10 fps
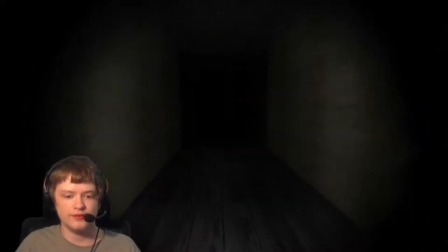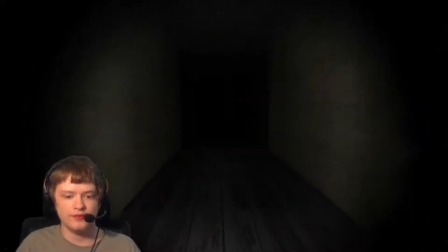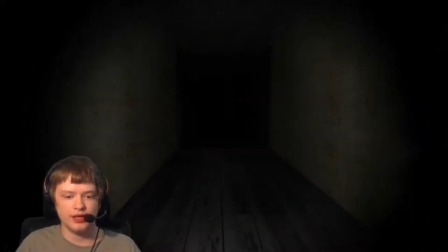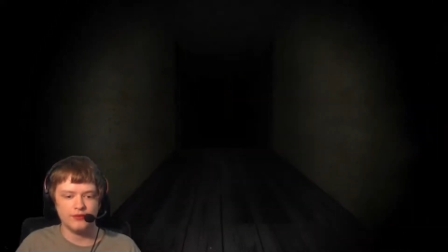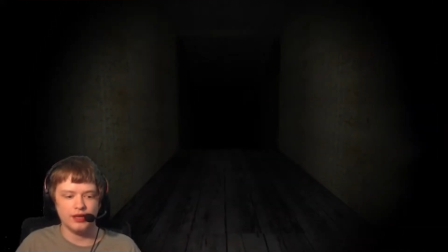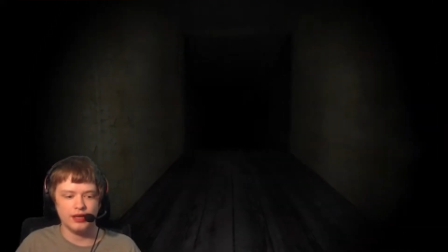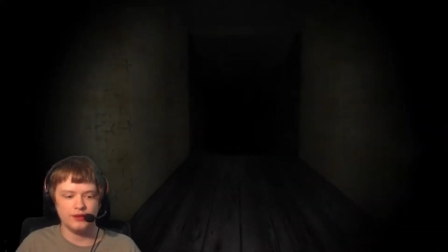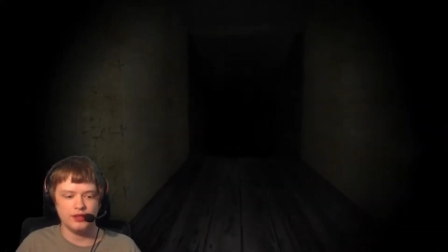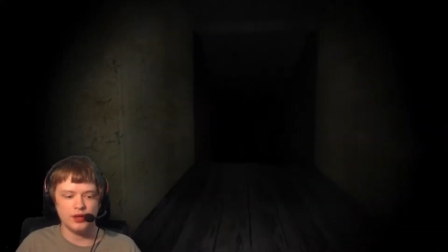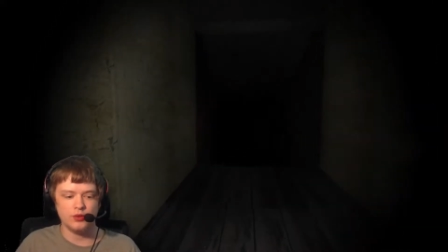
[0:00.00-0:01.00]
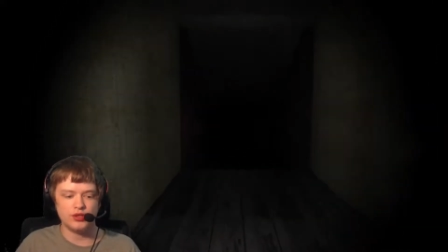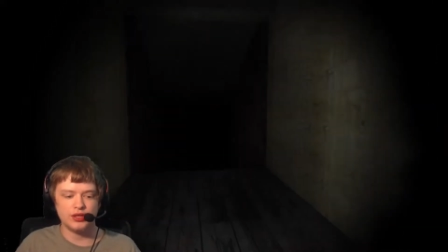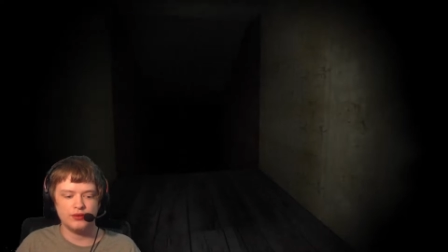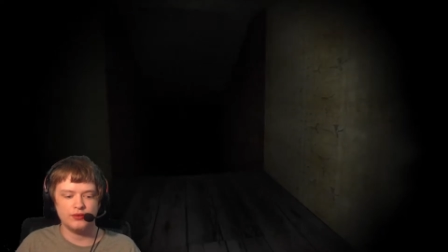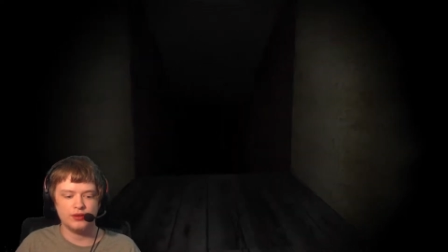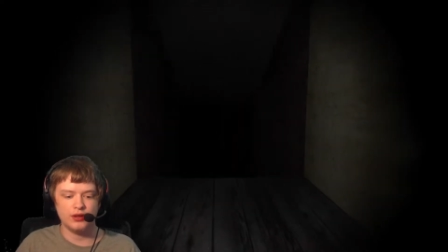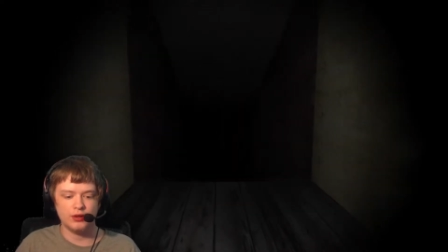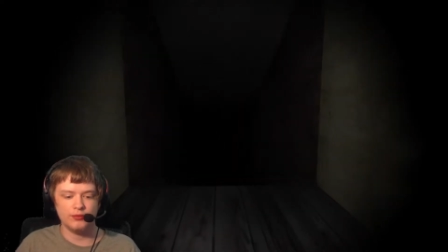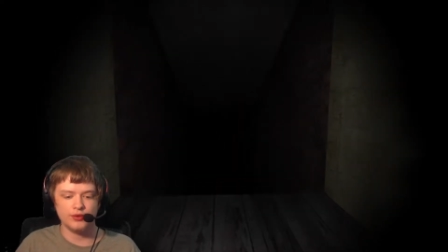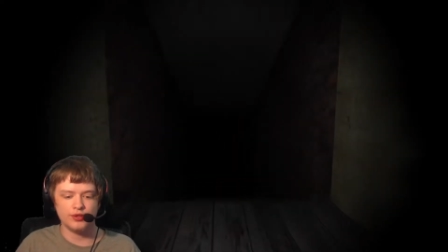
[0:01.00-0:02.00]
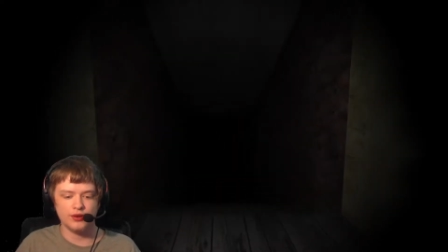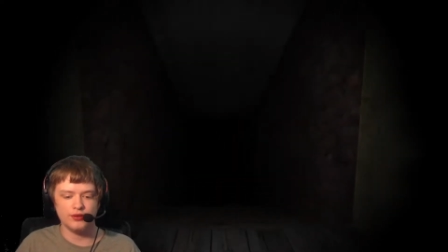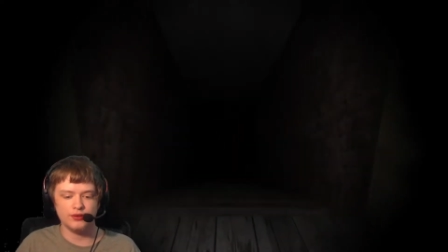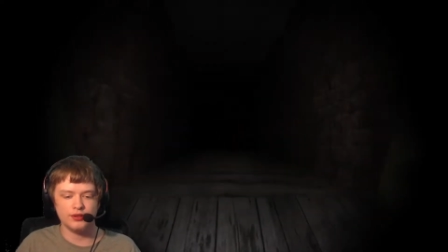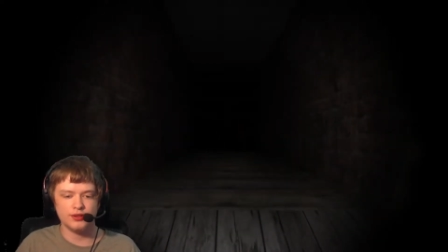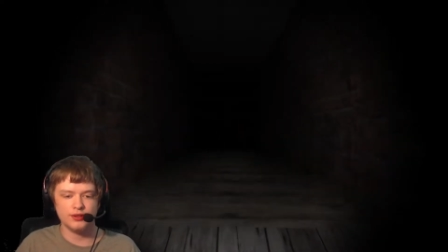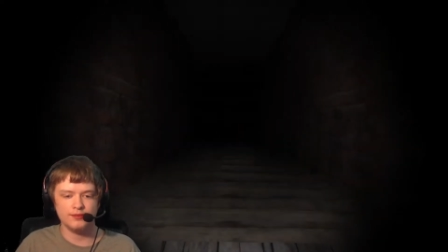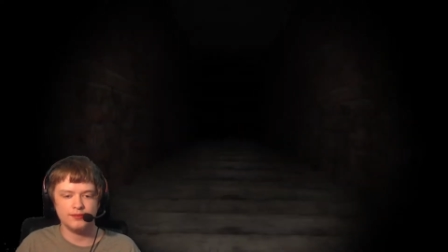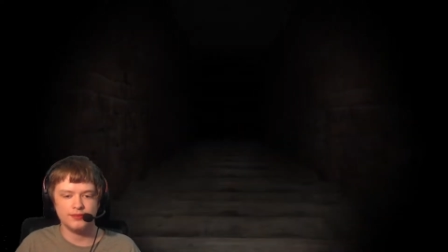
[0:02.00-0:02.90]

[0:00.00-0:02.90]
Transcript: having having no sound almost on the time.